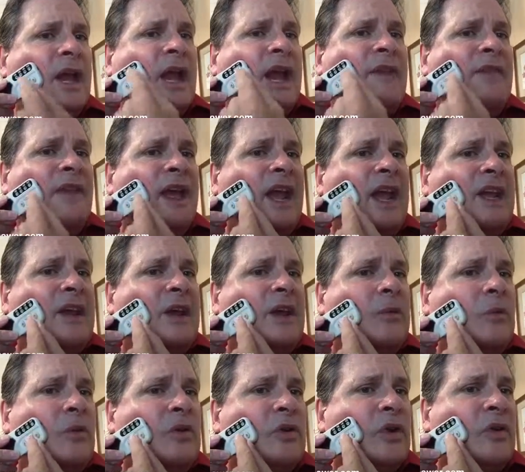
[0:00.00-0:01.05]
And then it
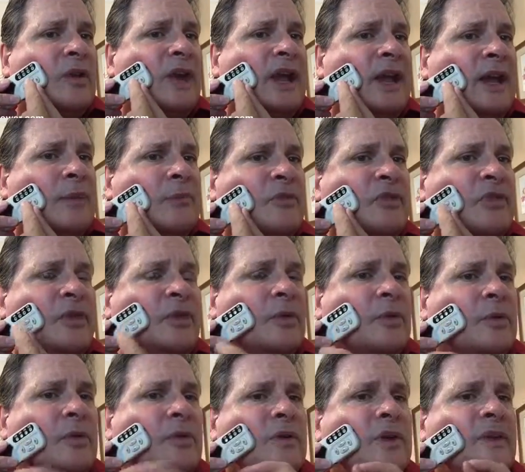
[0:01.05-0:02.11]
will go to
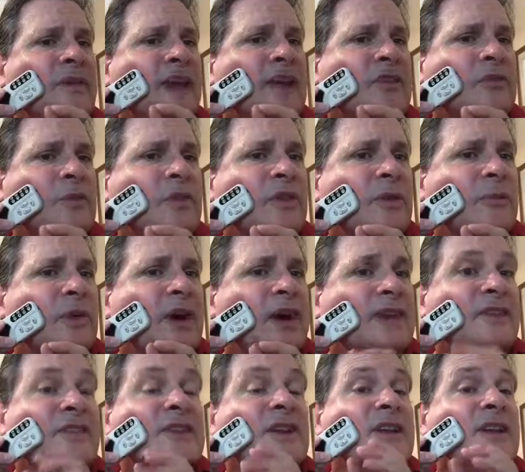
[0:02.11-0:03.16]
M2, and that's when the
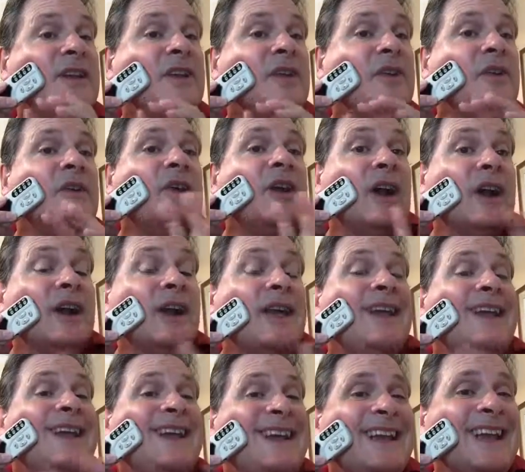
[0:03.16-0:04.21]
body's going to hear,
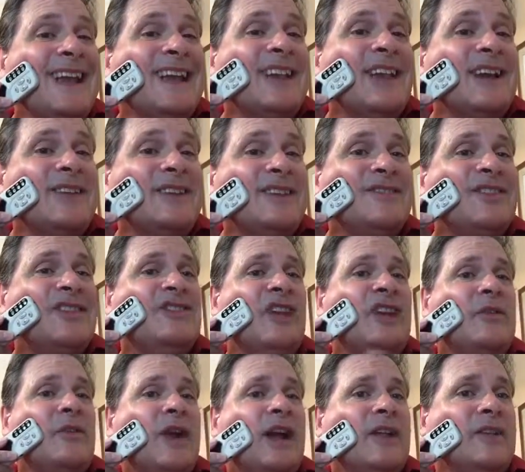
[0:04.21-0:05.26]
and again, it's a
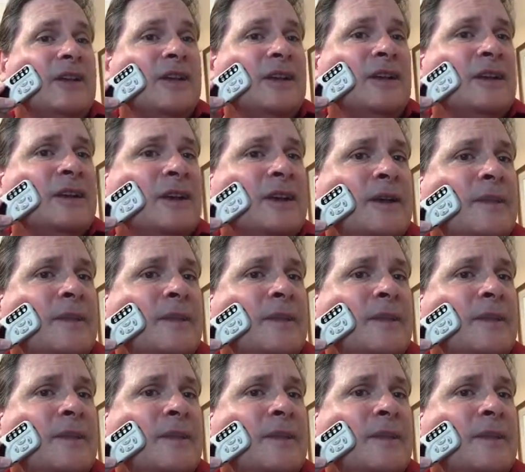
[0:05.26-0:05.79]
generality,